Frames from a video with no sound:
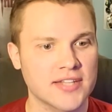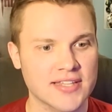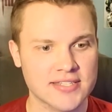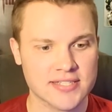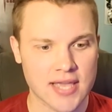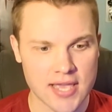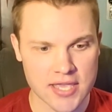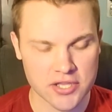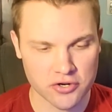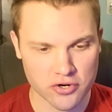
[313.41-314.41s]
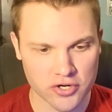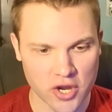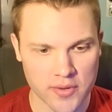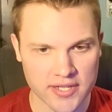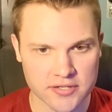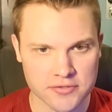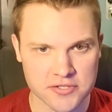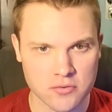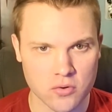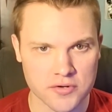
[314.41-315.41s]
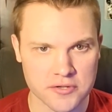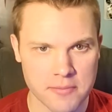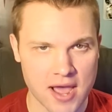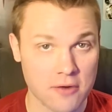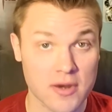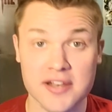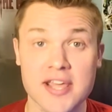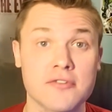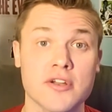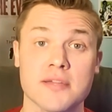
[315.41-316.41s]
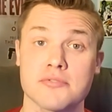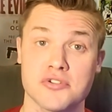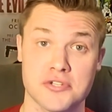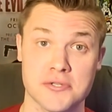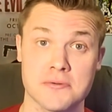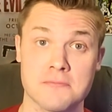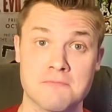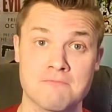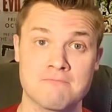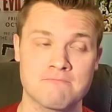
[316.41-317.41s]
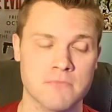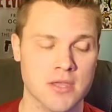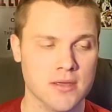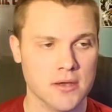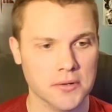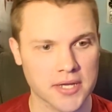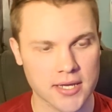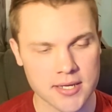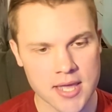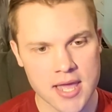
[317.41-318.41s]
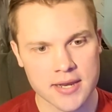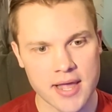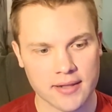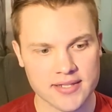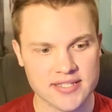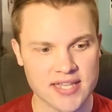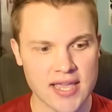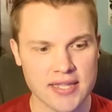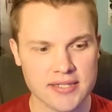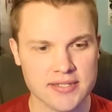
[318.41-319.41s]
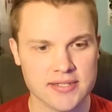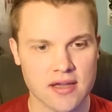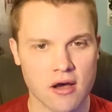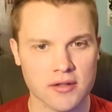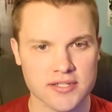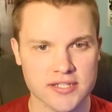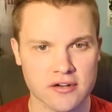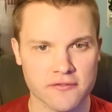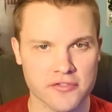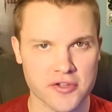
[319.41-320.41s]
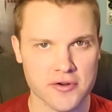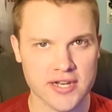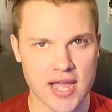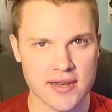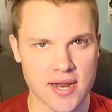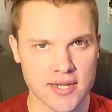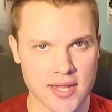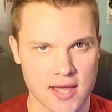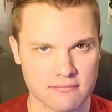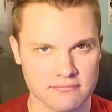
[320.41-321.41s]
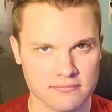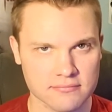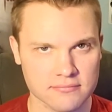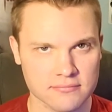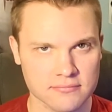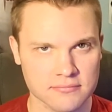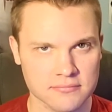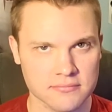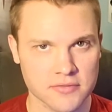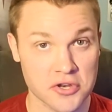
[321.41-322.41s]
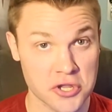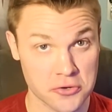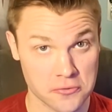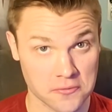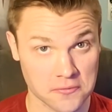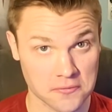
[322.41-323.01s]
let's say you're going into the store to buy Red Dead Redemption 2. Okay? Now, let's say it's on sale for $39.99. New.